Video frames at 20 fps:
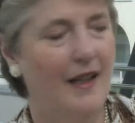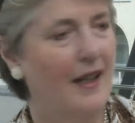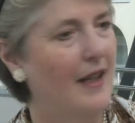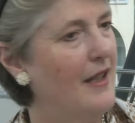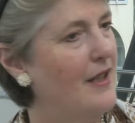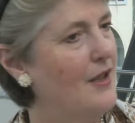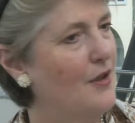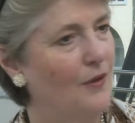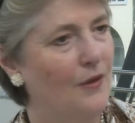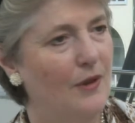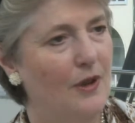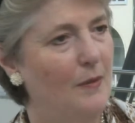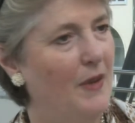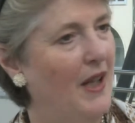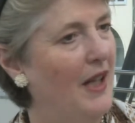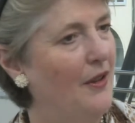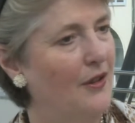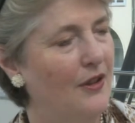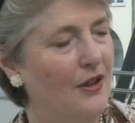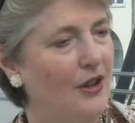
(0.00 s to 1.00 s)
It's all
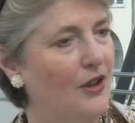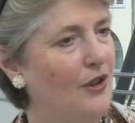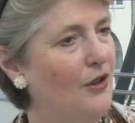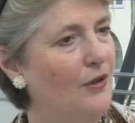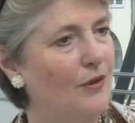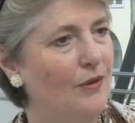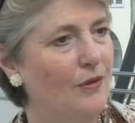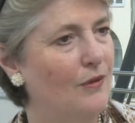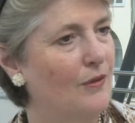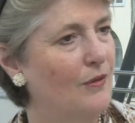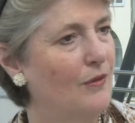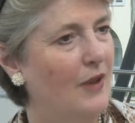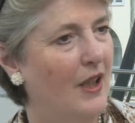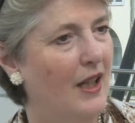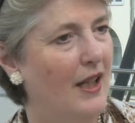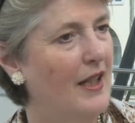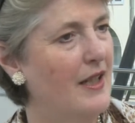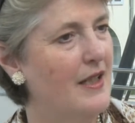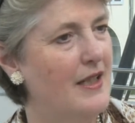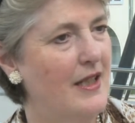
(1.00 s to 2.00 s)
about new
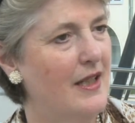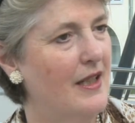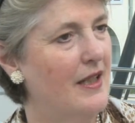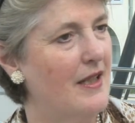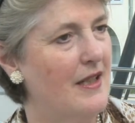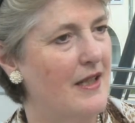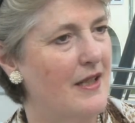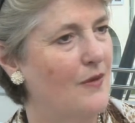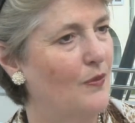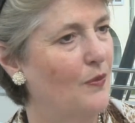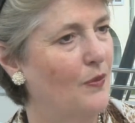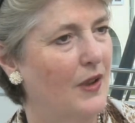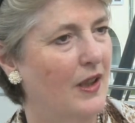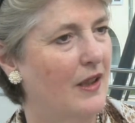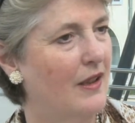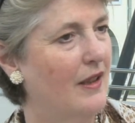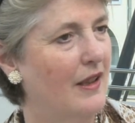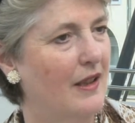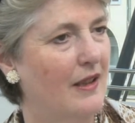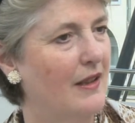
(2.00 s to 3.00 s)
ideas. We're
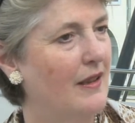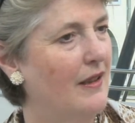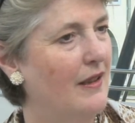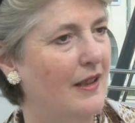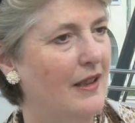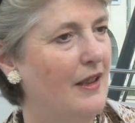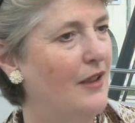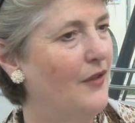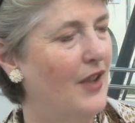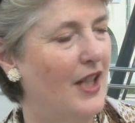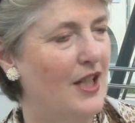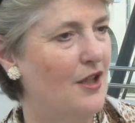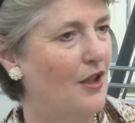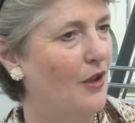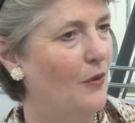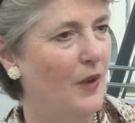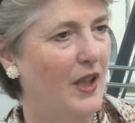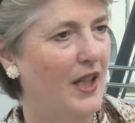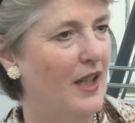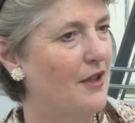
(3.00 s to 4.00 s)
going to innovate our
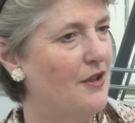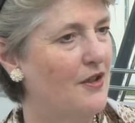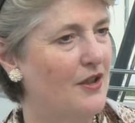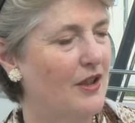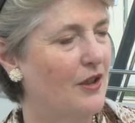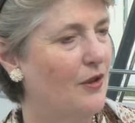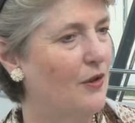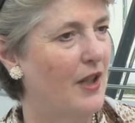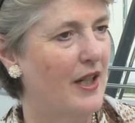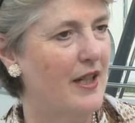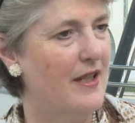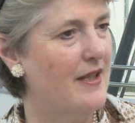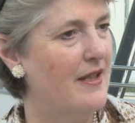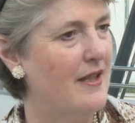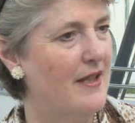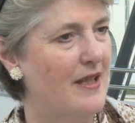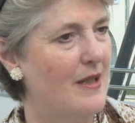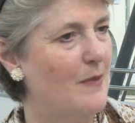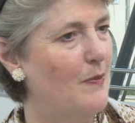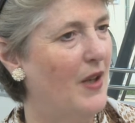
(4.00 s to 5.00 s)
way out of the
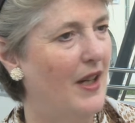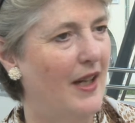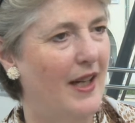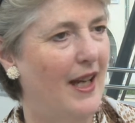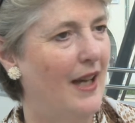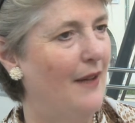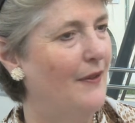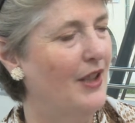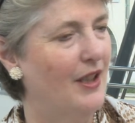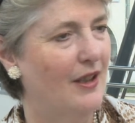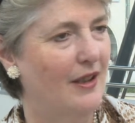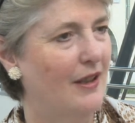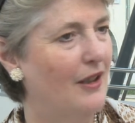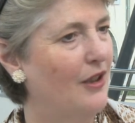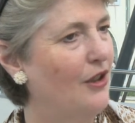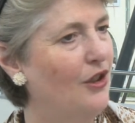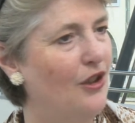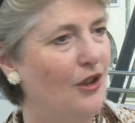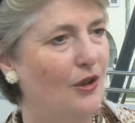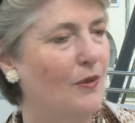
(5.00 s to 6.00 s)
crisis by having
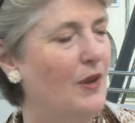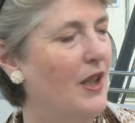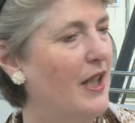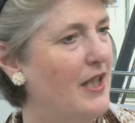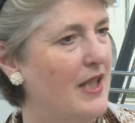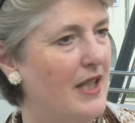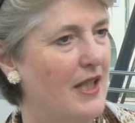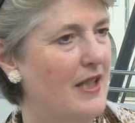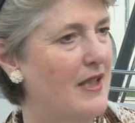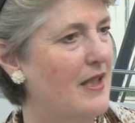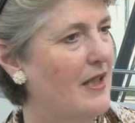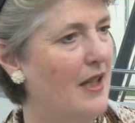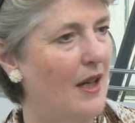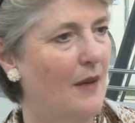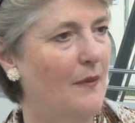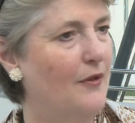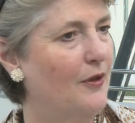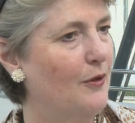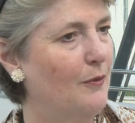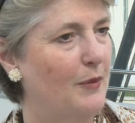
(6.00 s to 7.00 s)
new ideas
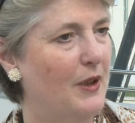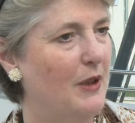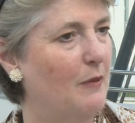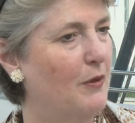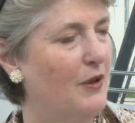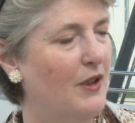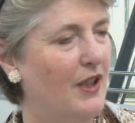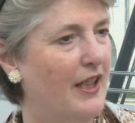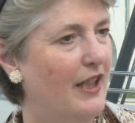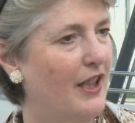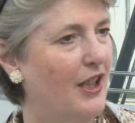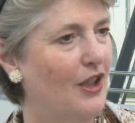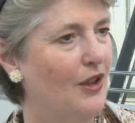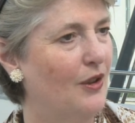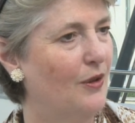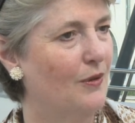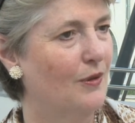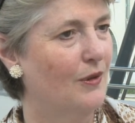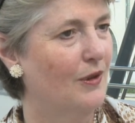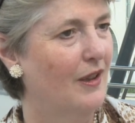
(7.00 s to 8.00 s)
come from people like
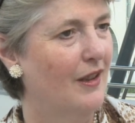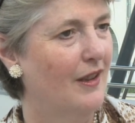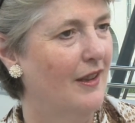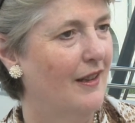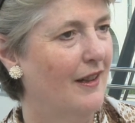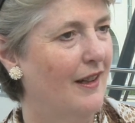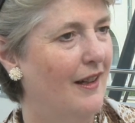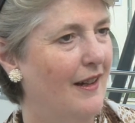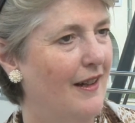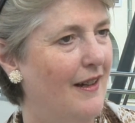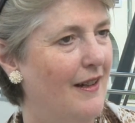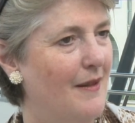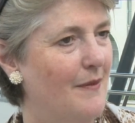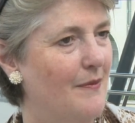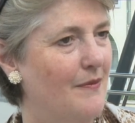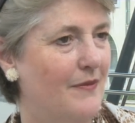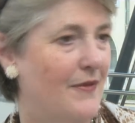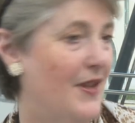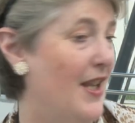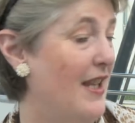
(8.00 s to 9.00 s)
you.
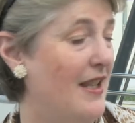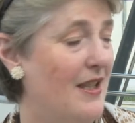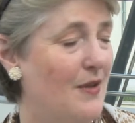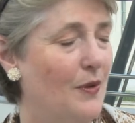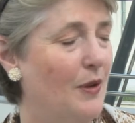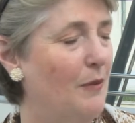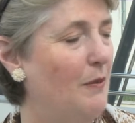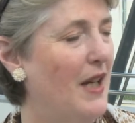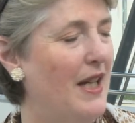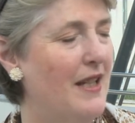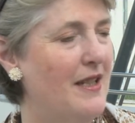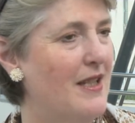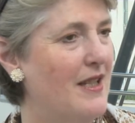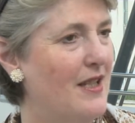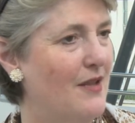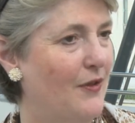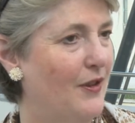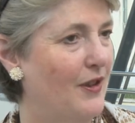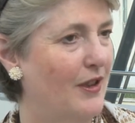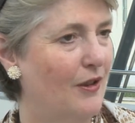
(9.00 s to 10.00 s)
That's what
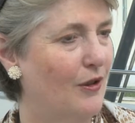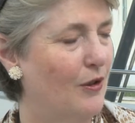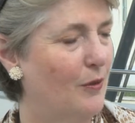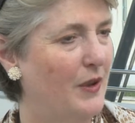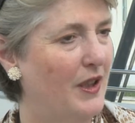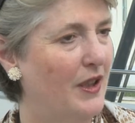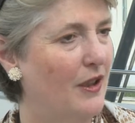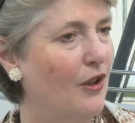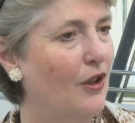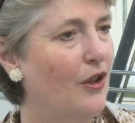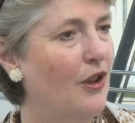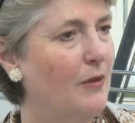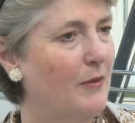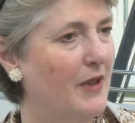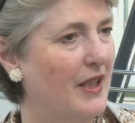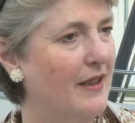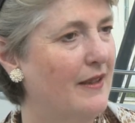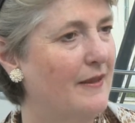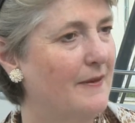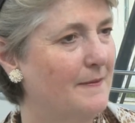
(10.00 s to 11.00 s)
matters for the European
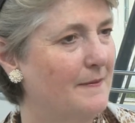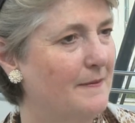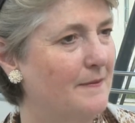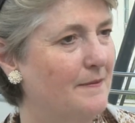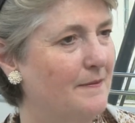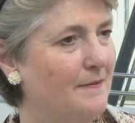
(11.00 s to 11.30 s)
economy.